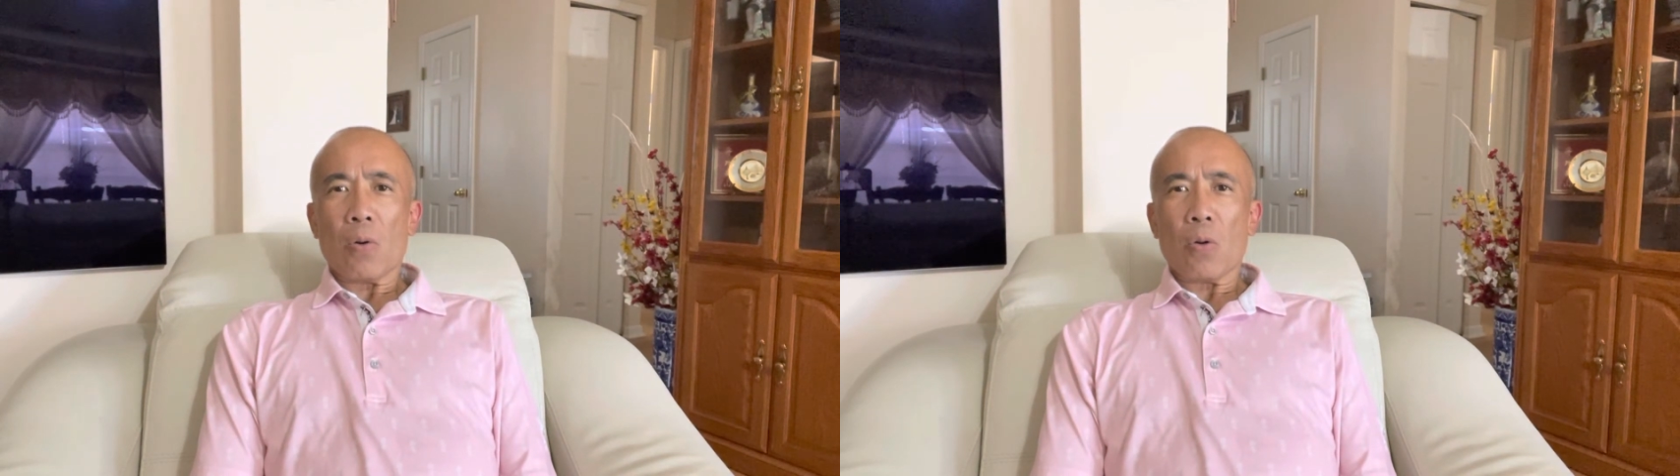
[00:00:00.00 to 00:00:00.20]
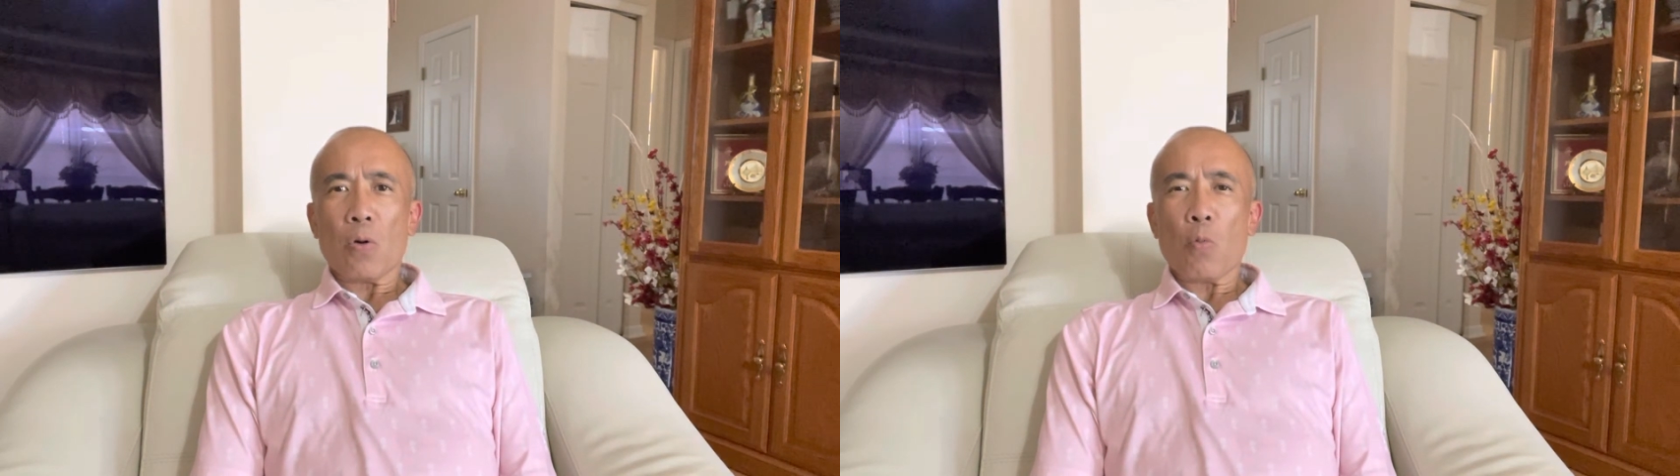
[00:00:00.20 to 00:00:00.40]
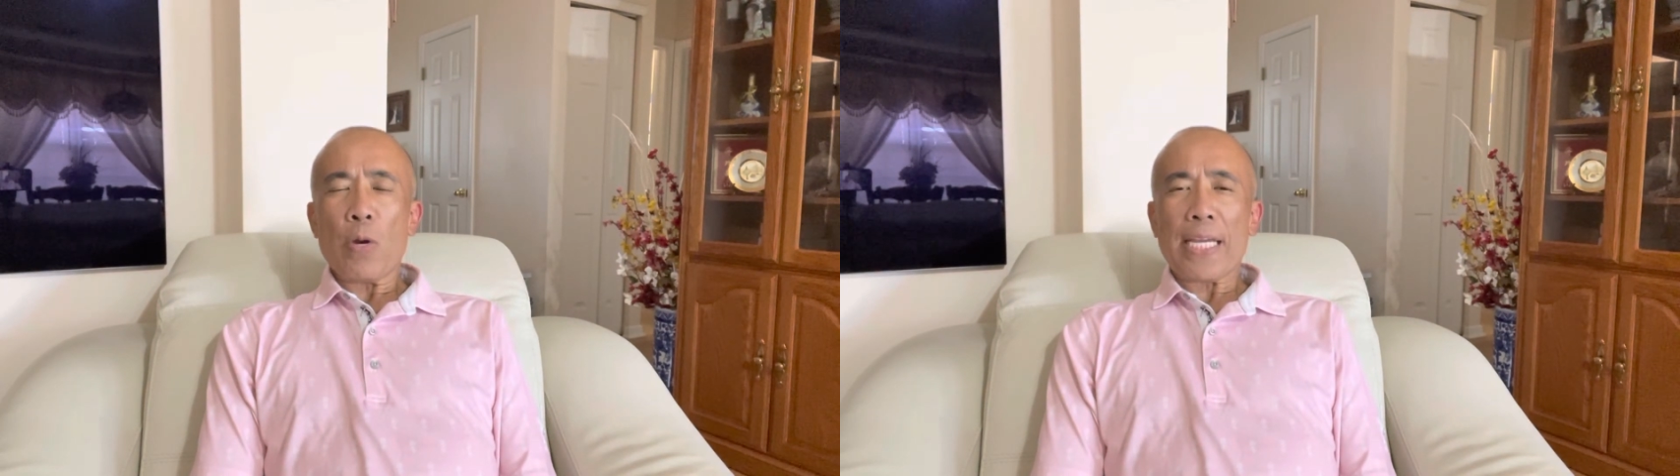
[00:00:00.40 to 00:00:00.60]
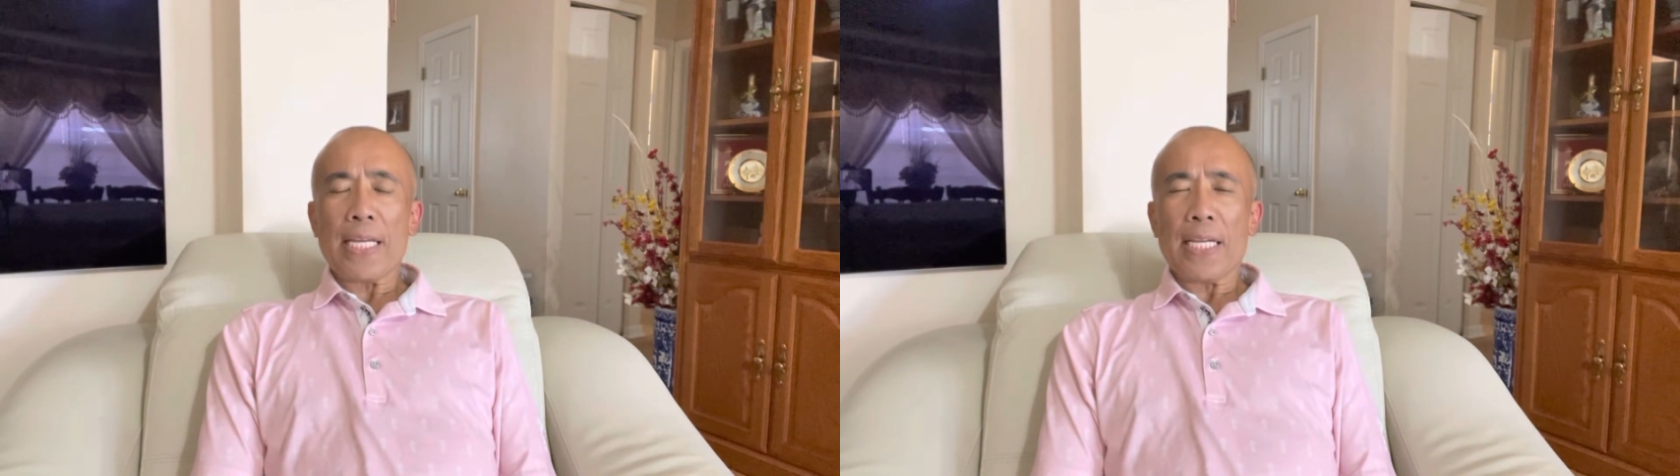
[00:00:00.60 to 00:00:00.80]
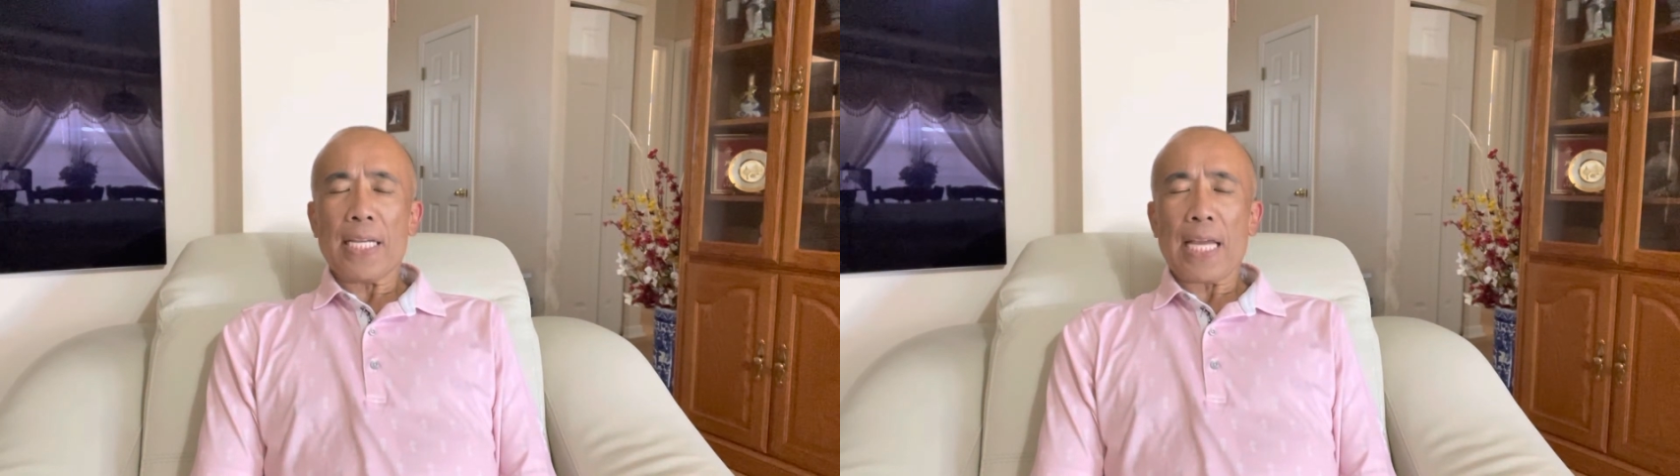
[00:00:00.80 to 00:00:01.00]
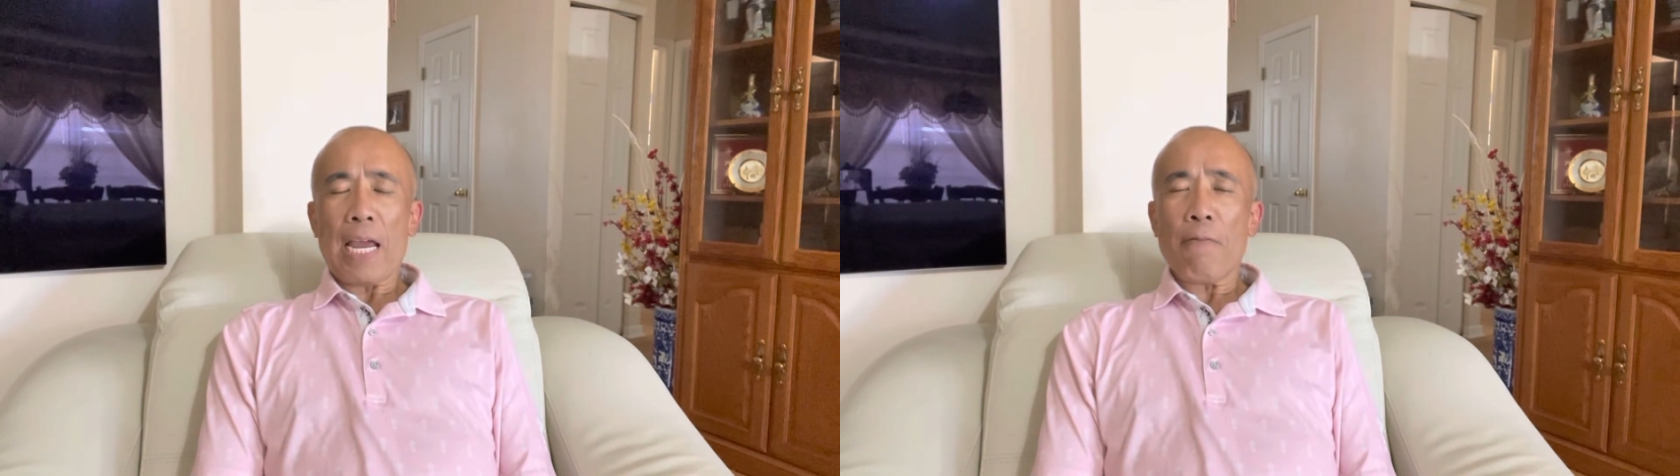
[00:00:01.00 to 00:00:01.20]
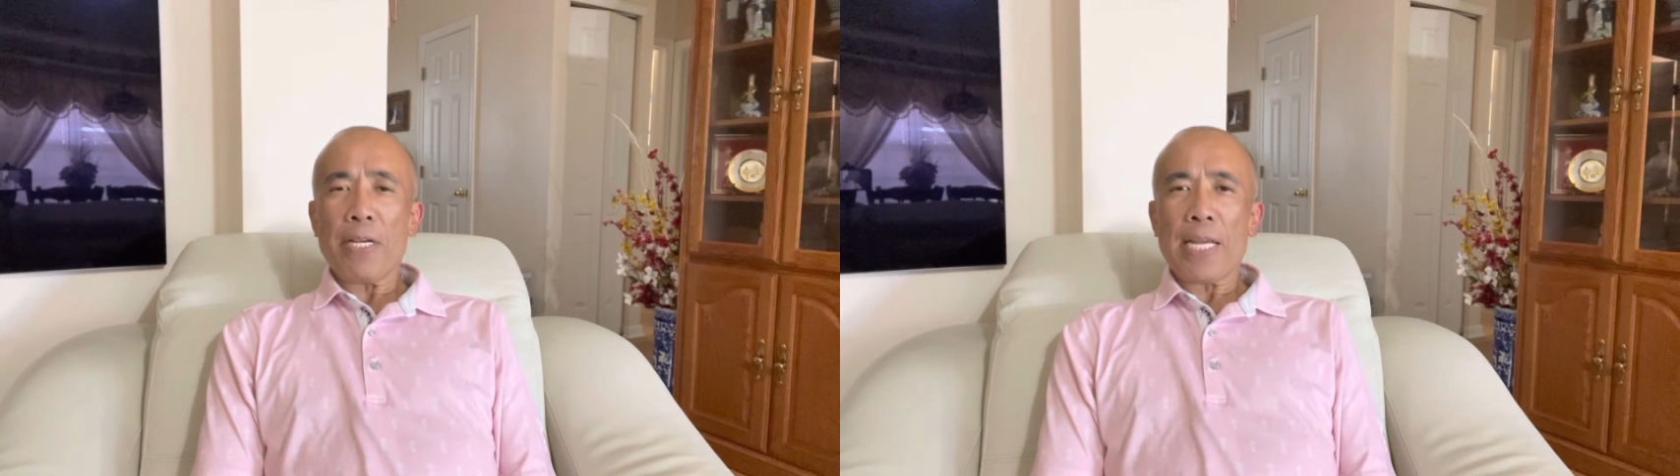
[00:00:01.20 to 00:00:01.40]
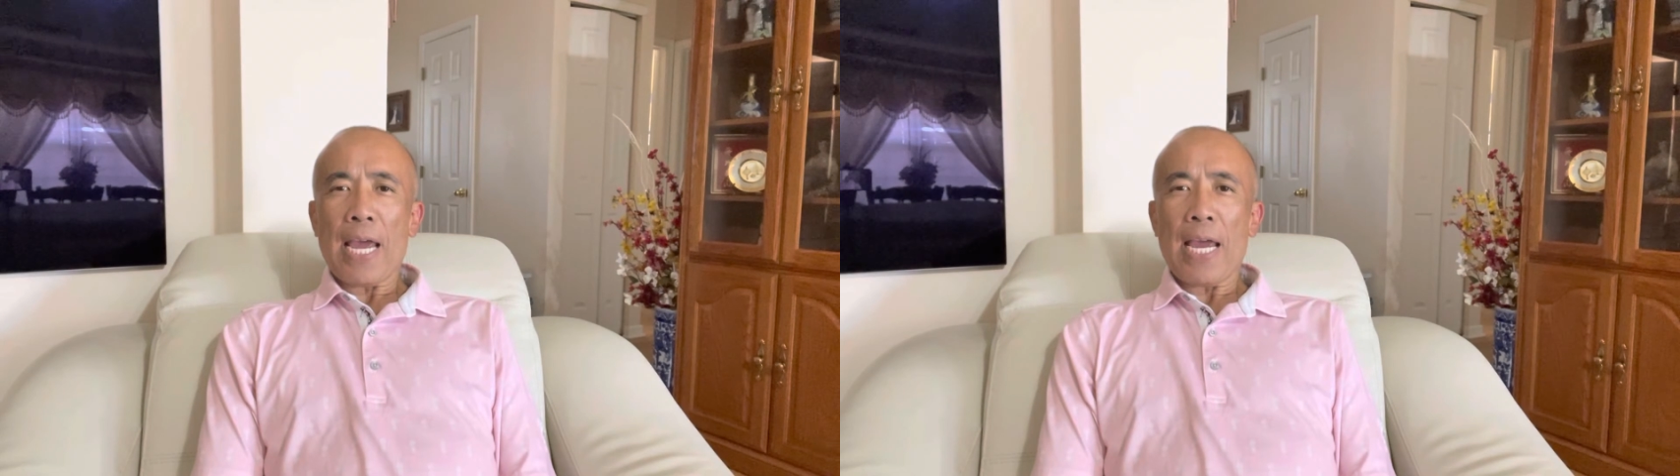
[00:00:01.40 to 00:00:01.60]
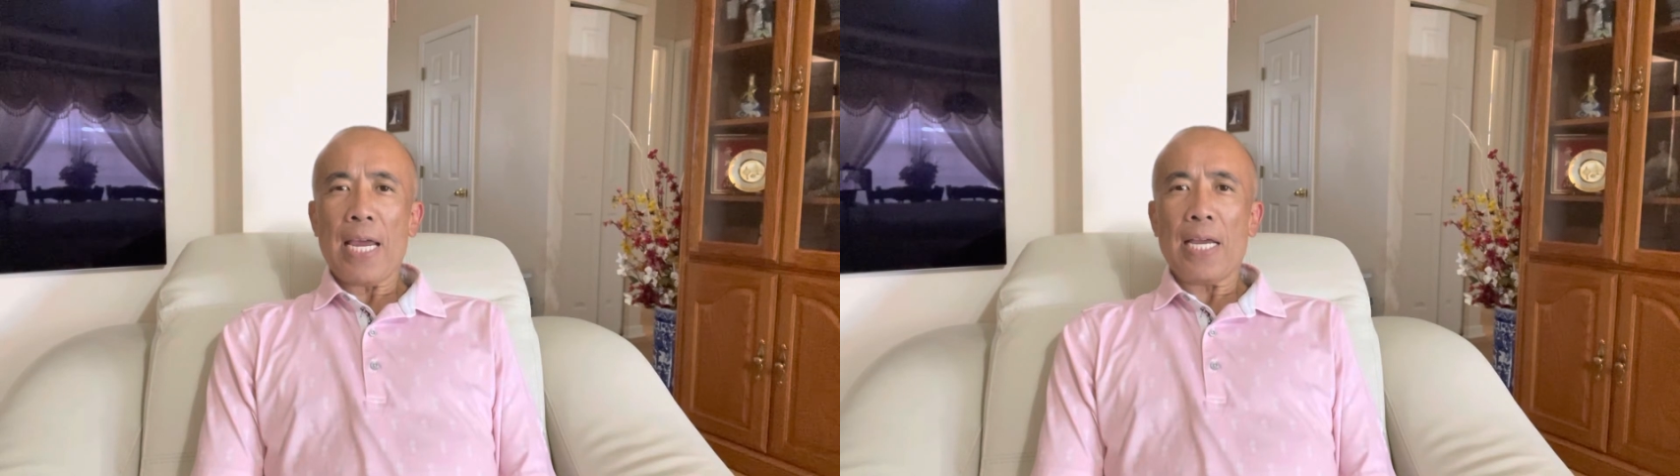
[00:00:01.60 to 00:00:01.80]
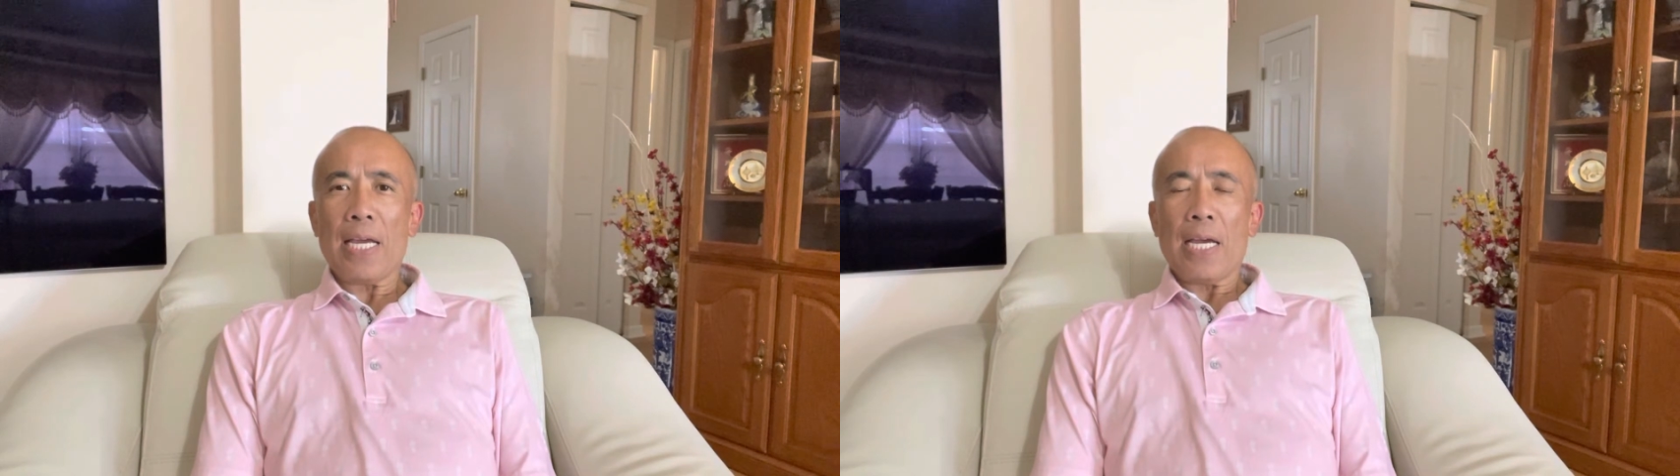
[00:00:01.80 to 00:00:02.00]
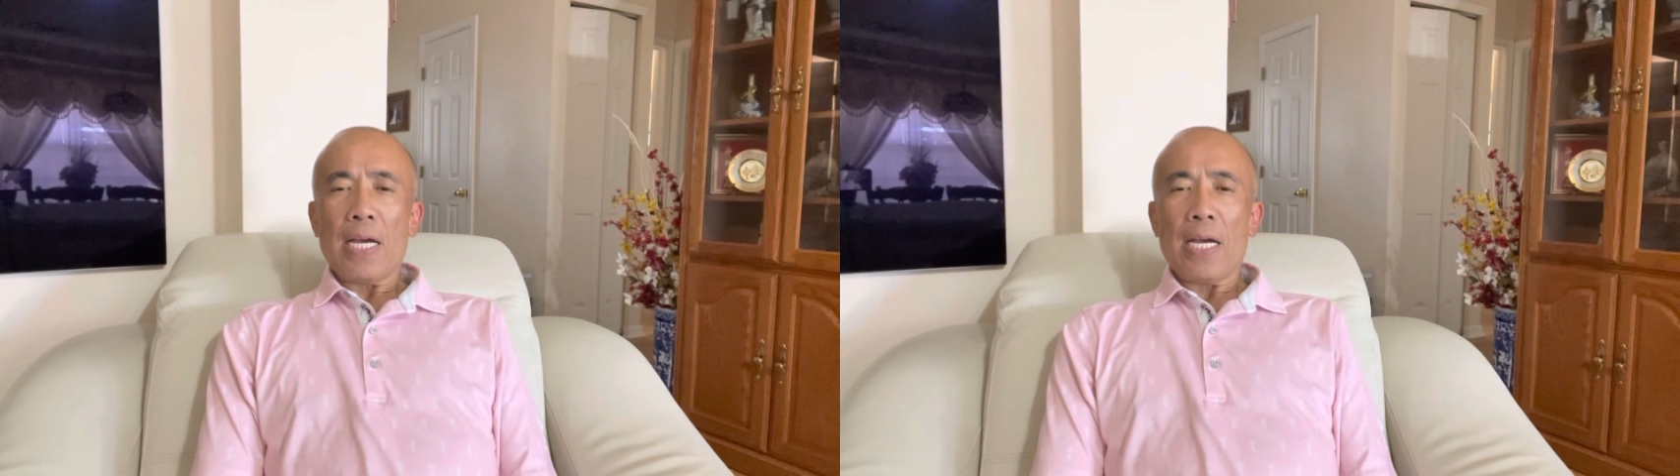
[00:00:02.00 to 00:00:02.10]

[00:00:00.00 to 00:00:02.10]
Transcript: weakening every day